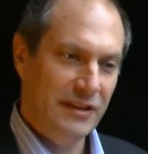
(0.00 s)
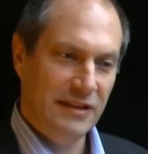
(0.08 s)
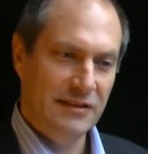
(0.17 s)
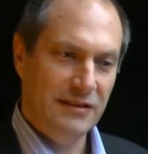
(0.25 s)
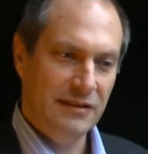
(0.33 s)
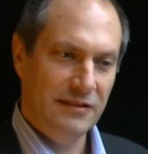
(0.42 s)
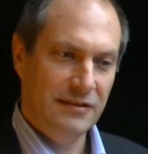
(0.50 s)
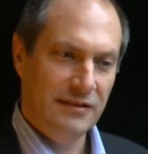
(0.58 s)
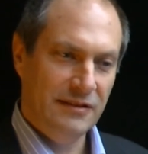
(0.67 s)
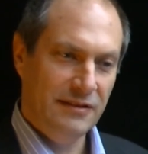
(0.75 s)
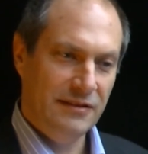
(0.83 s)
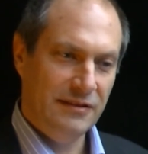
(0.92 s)
for this
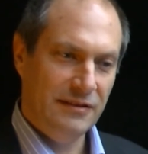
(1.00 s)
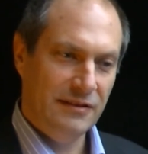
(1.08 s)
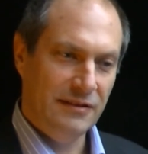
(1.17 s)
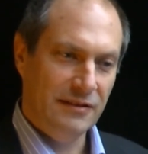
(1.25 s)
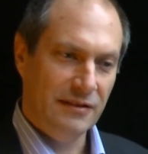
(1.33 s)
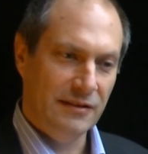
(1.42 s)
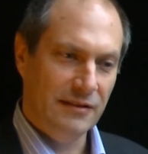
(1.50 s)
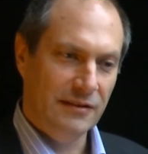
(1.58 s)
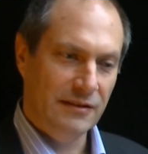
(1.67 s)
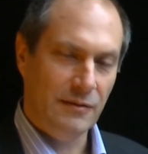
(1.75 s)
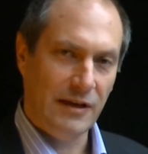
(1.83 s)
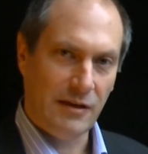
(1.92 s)
is
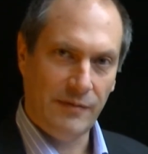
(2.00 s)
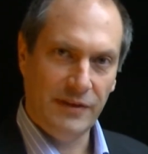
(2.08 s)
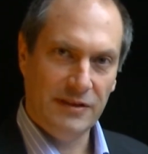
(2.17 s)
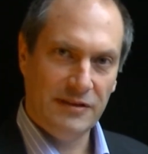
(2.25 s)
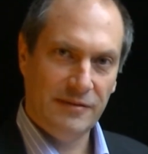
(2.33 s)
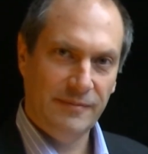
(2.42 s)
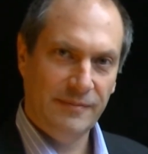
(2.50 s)
quite obvious.